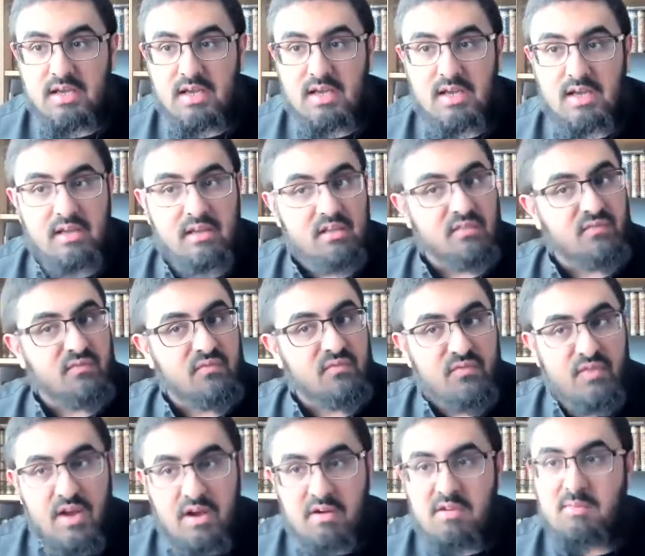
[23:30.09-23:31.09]
It's
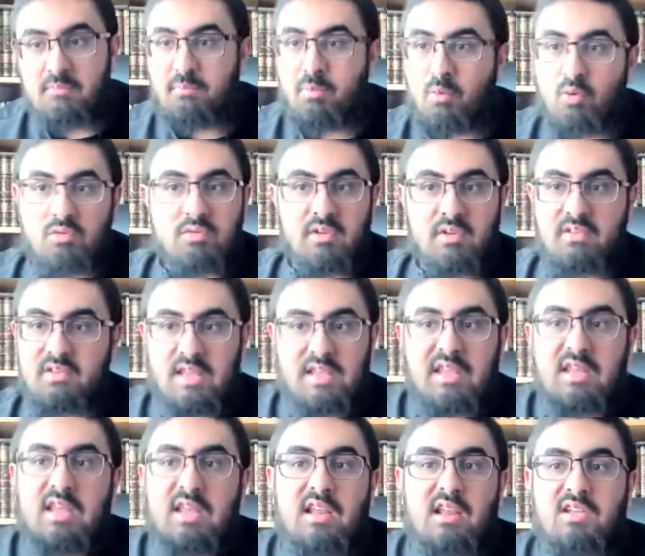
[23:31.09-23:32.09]
very important. It's
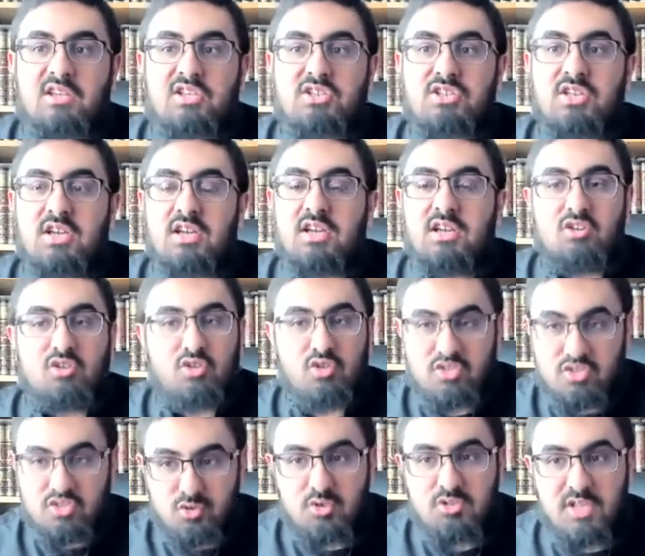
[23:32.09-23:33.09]
like in English.
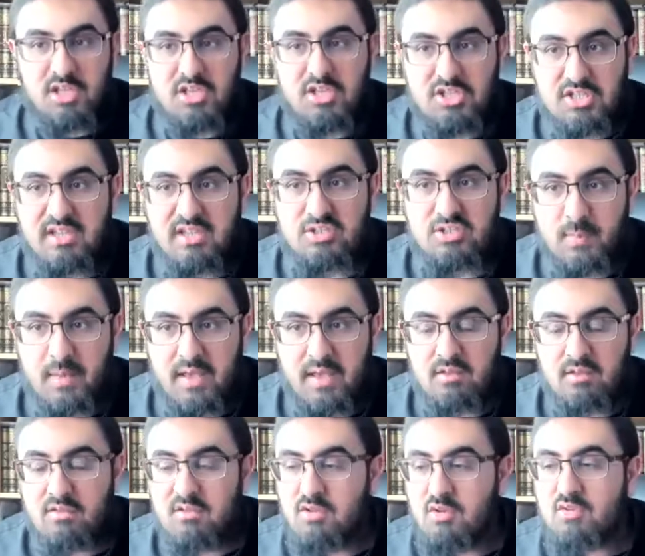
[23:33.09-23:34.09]
You study
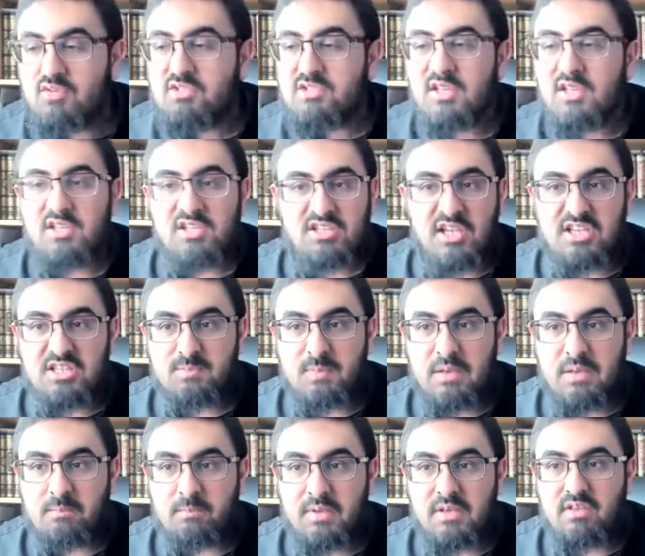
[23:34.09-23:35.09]
Shakespeare. You don't study
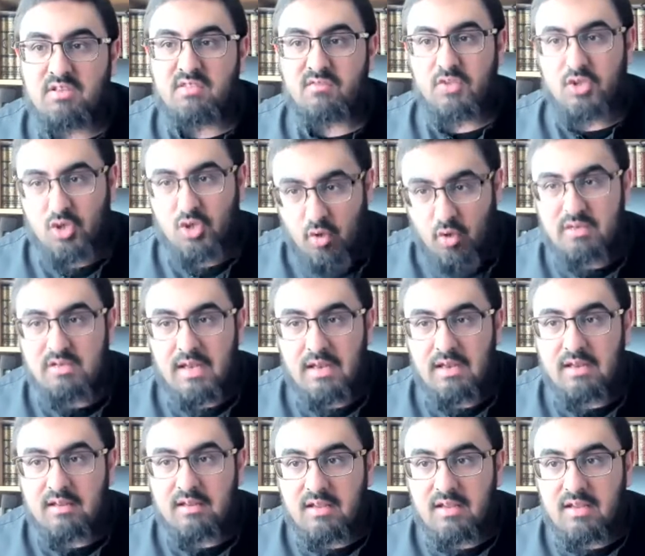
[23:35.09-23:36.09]
Shakespeare because of the
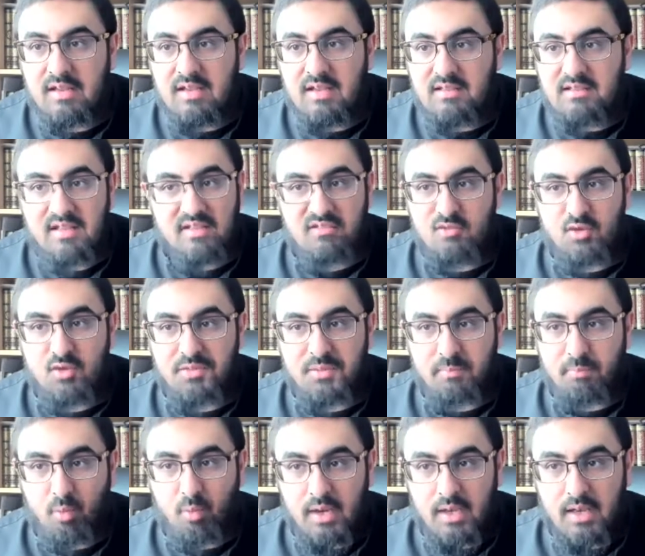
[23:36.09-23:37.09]
content. That's not
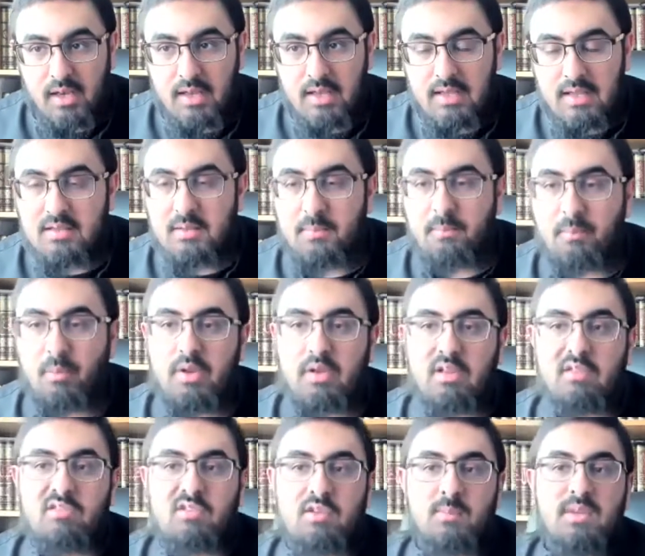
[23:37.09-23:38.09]
the point. The
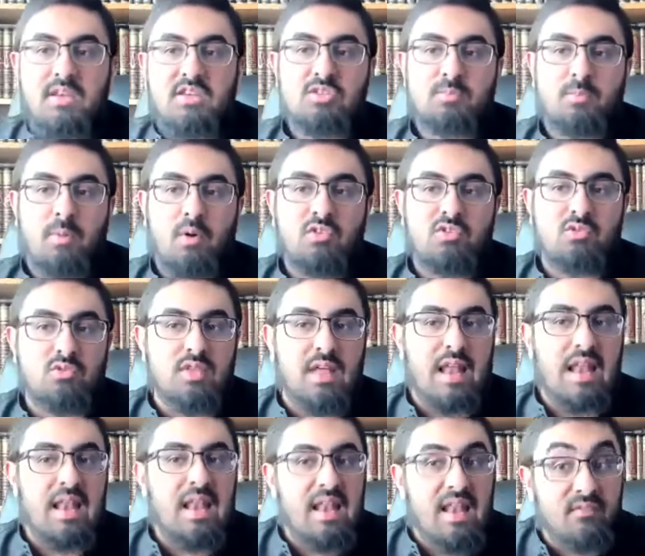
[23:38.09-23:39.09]
point is to be exposed to
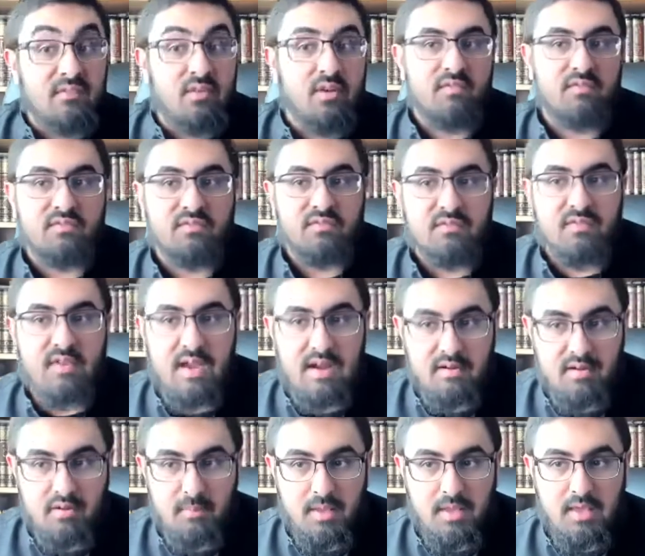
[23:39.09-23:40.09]
that level of
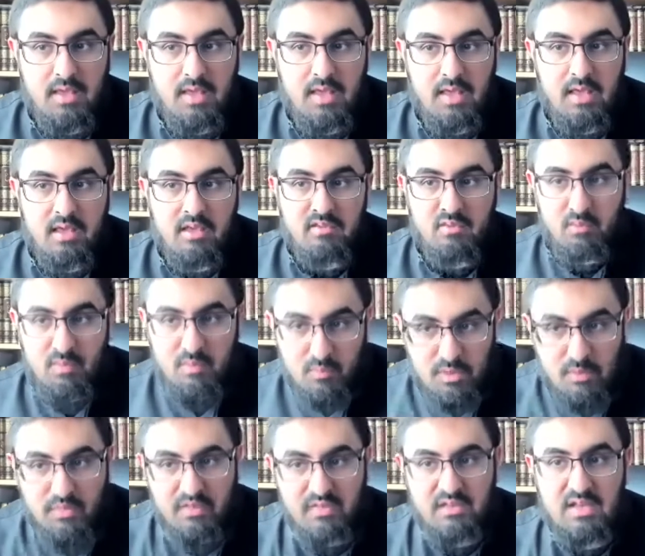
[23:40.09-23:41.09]
Arabic. So when
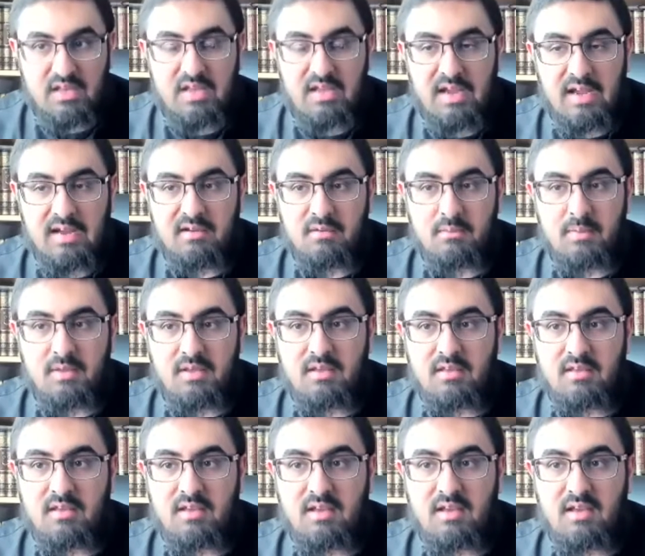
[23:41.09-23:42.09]
we were studying
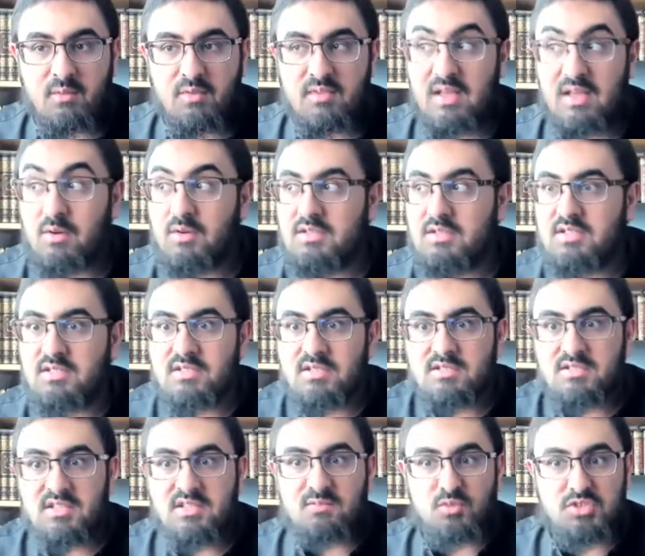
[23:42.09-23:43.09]
Arabic with our teacher,
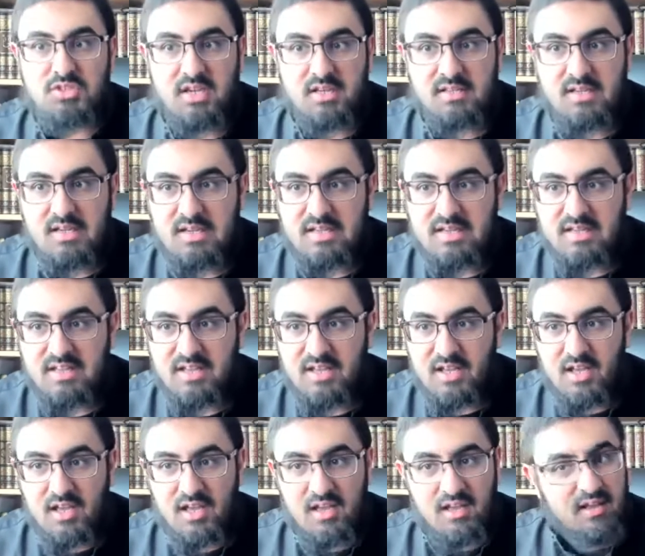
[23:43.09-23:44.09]
Sheikh Mujahid Ali,
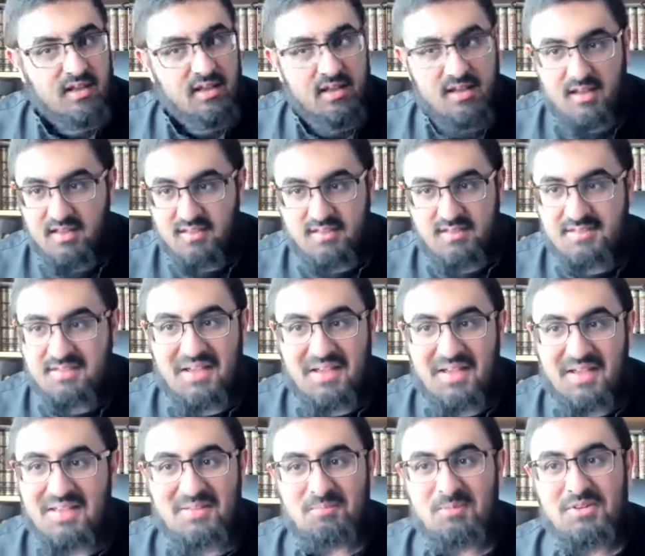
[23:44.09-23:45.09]
this
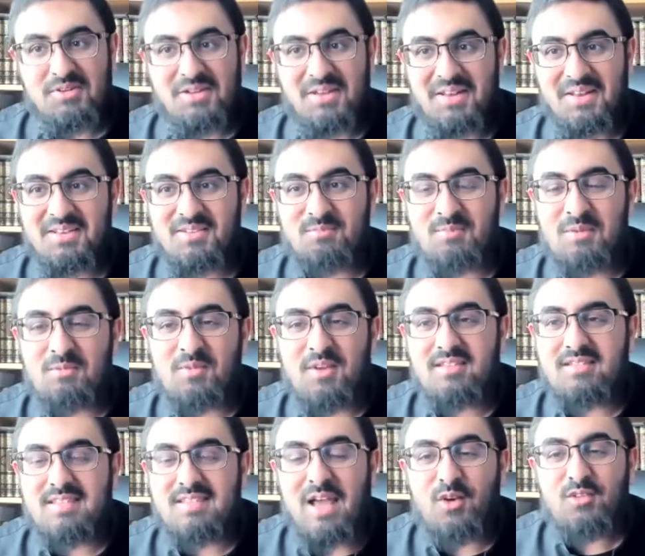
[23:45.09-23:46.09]
guy, mashallah, he's
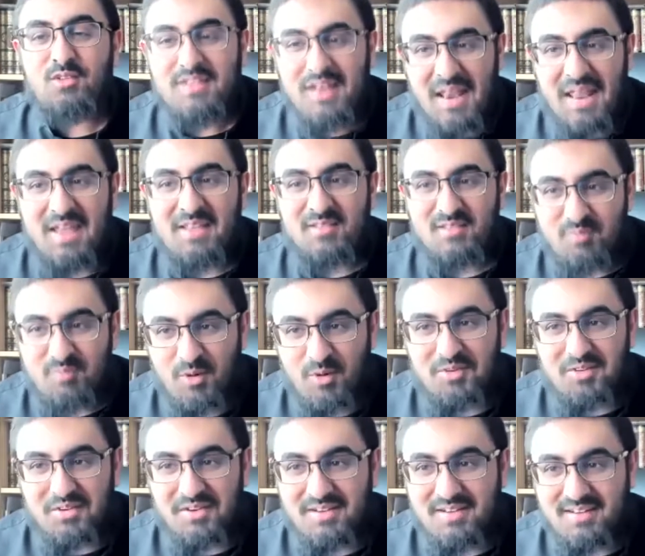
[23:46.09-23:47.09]
memorized 1,000 lines of
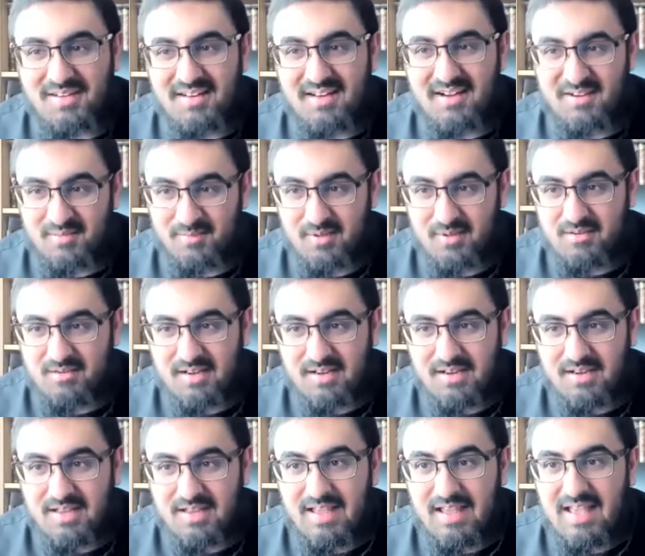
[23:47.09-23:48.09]
poetry in Arabic,
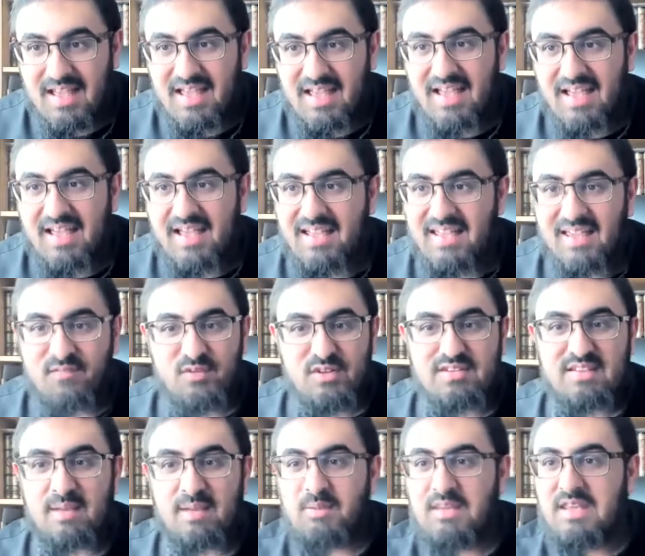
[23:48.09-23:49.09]
right?
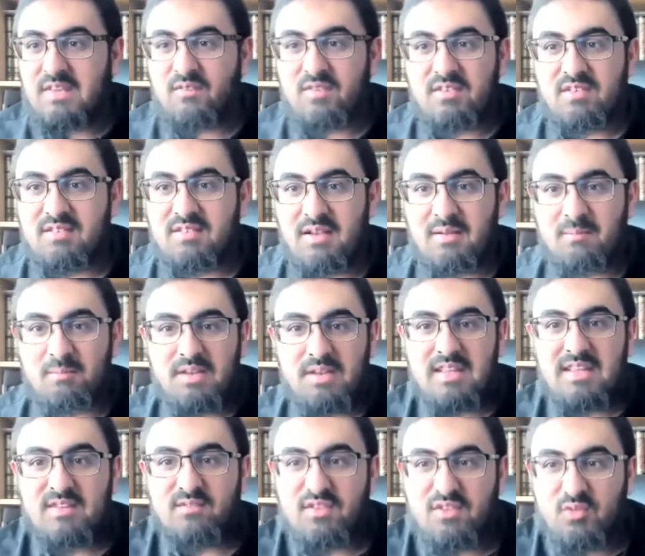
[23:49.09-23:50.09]
Every time he gives us example,
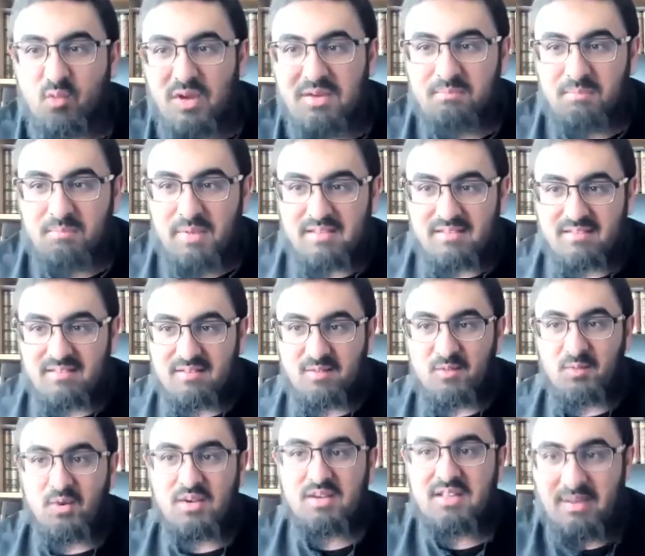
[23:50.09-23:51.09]
he gives us one bait,
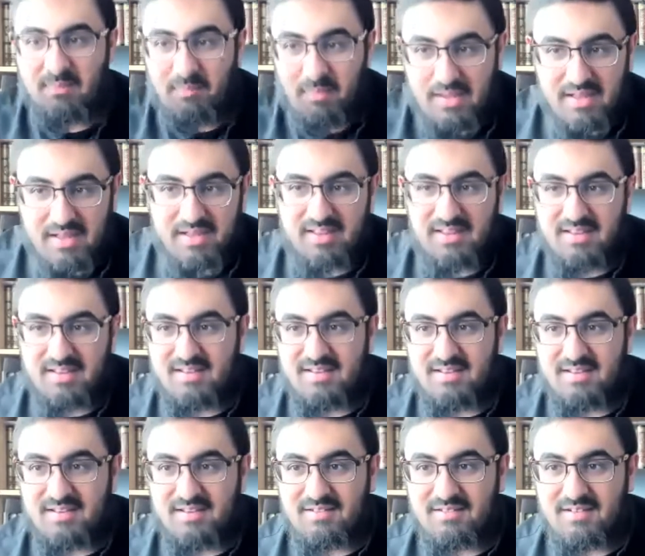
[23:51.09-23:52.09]
one couplet,
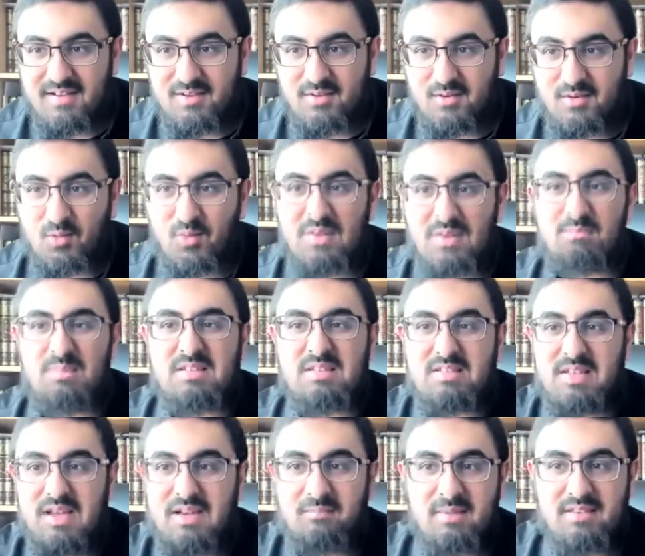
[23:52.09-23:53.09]
right? Or one
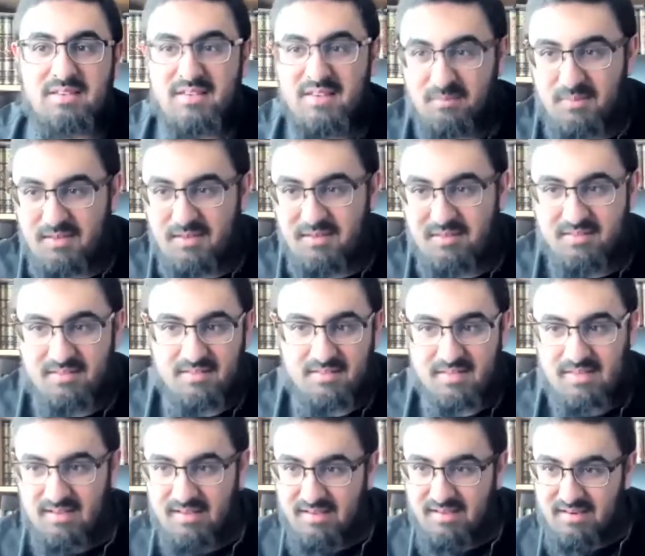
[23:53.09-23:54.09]
misra. Misra means
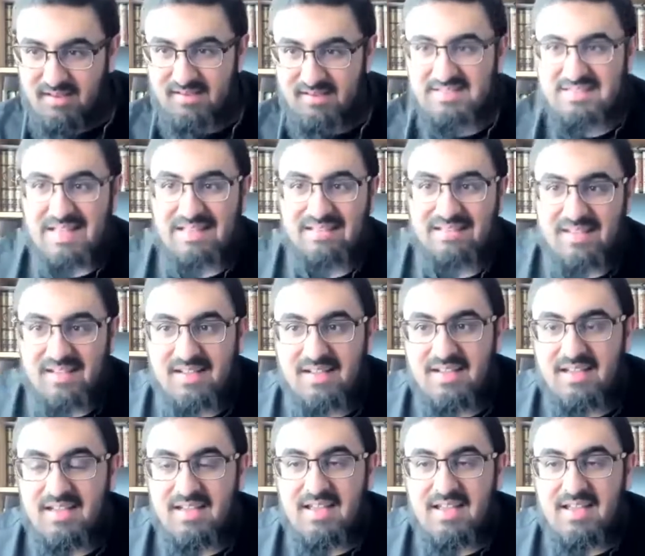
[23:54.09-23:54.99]
like a stanza.